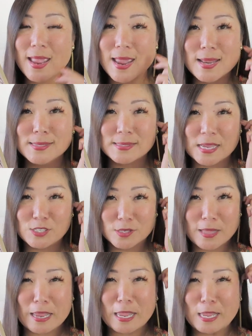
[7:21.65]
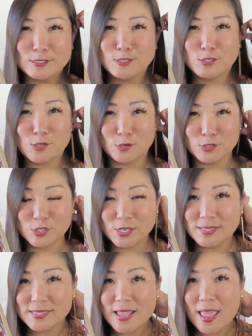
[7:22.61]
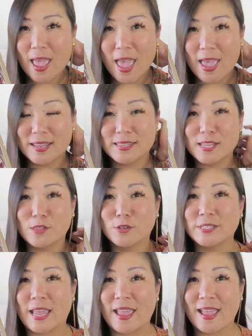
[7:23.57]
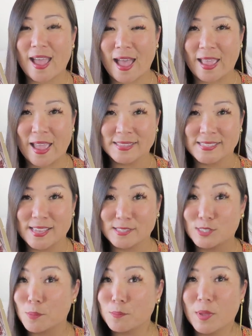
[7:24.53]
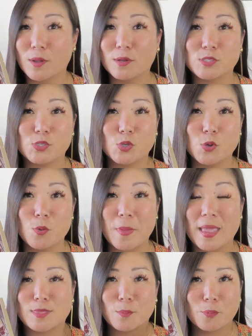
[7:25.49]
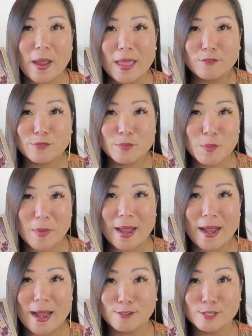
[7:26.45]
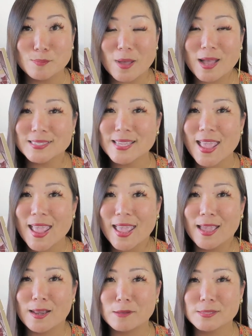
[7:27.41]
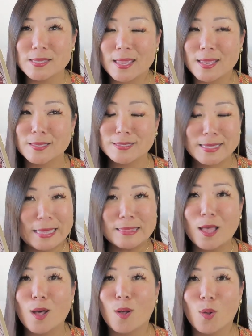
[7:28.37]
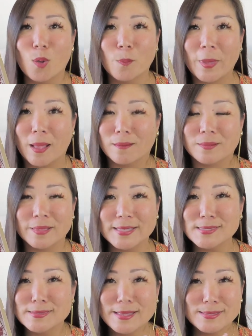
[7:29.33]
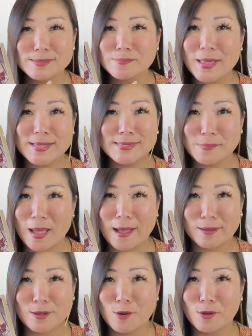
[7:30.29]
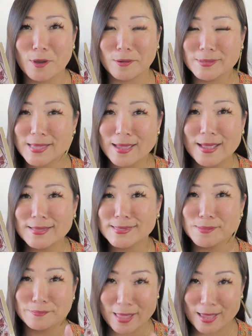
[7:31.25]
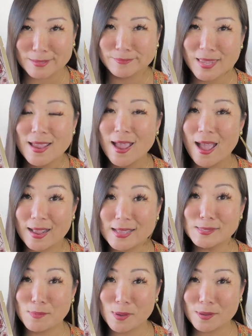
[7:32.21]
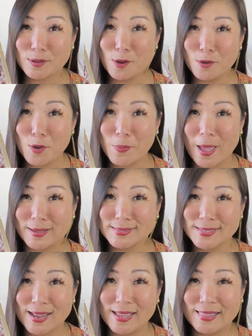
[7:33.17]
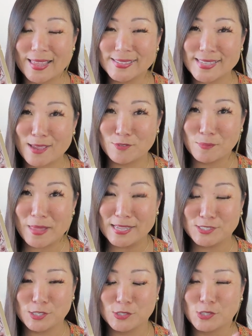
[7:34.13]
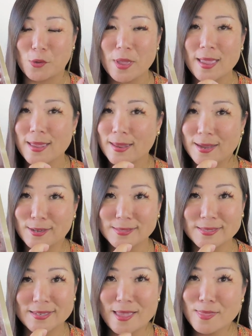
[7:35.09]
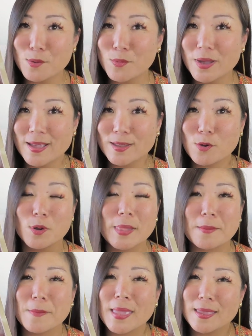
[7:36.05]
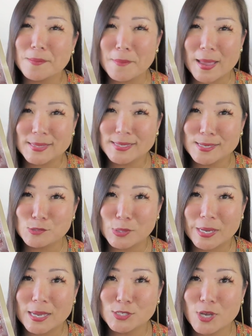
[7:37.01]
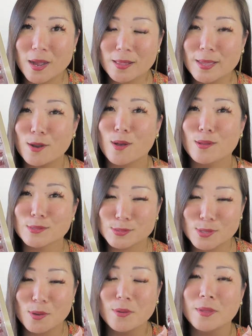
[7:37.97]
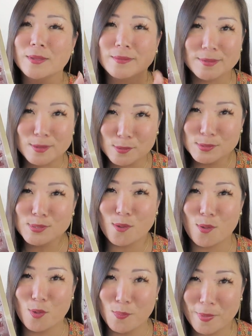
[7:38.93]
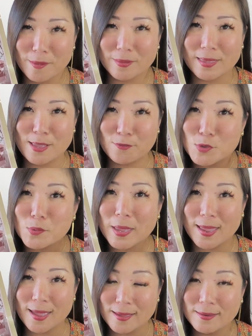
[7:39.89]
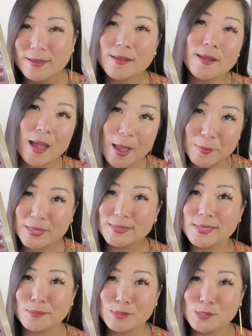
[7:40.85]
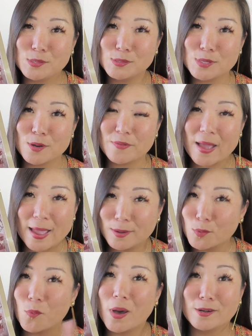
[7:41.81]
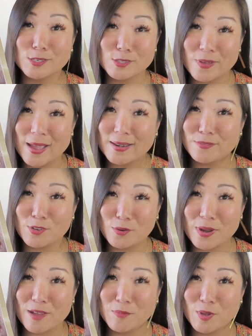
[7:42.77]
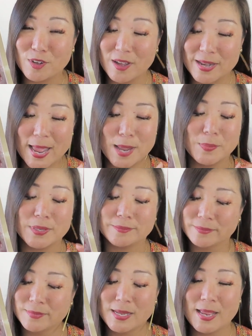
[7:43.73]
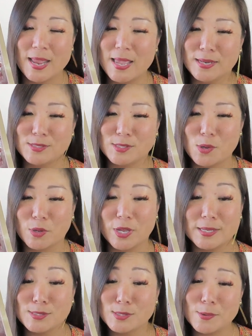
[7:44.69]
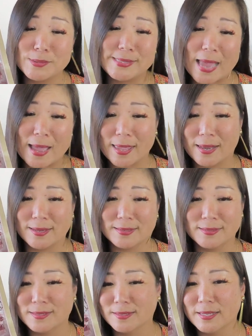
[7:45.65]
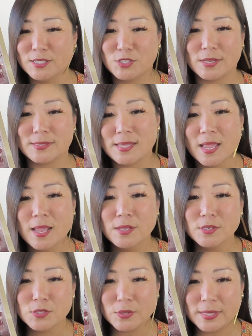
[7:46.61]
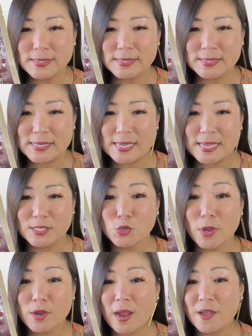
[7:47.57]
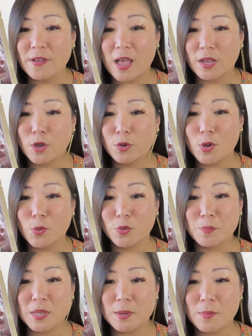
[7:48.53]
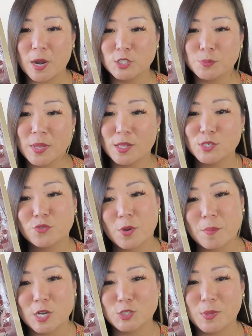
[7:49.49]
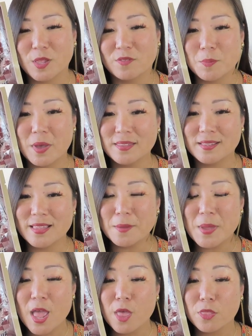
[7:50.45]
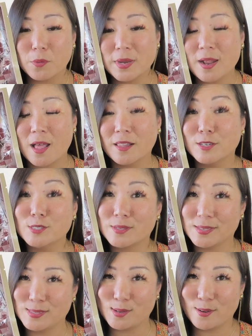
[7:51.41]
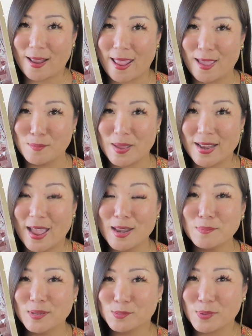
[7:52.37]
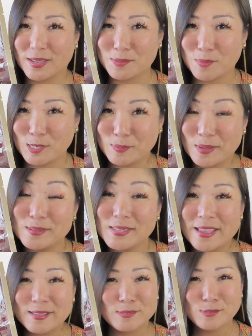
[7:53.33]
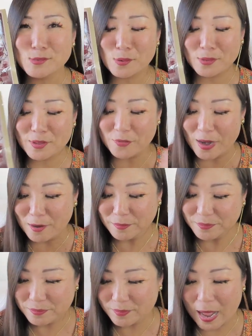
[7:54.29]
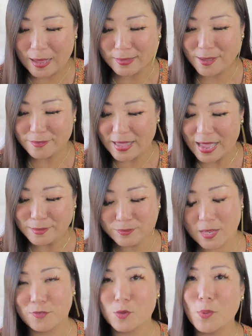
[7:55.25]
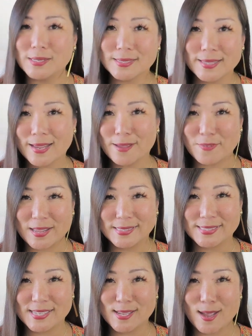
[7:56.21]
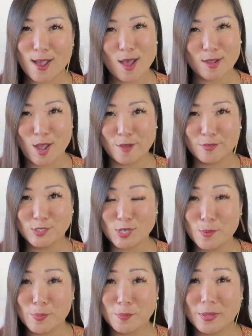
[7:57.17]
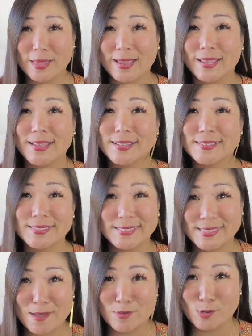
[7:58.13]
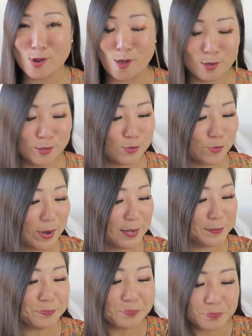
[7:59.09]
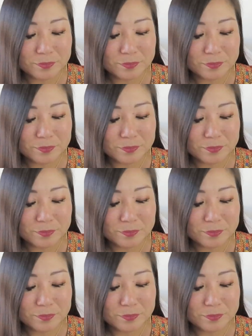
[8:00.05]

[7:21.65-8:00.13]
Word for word: It is such a like indulgence. And the other day I had to get some milk to make the bread from the My Ireland box. And I was like, get the whole milk. Let's let's make some hot cocoa. Cause I got some like, I got some cocoa packs that I like saved from last year. So here's another one. Or like making Mexican drinking chocolate. Also use the whole milk if you can. I mean, substitutes are fine. Water's fine if you don't have milk on hand, but it is so good. It's so decadent and delicious. So let's see. Joycraft Hot Cocoa with mini marshmallows from Marshmallow of the Month Club. $3, considered a handmade item because we got the marshmallows. Totally fair. I love that. If you went to like a fancy uh, coffee shop, it'd be like $7, right?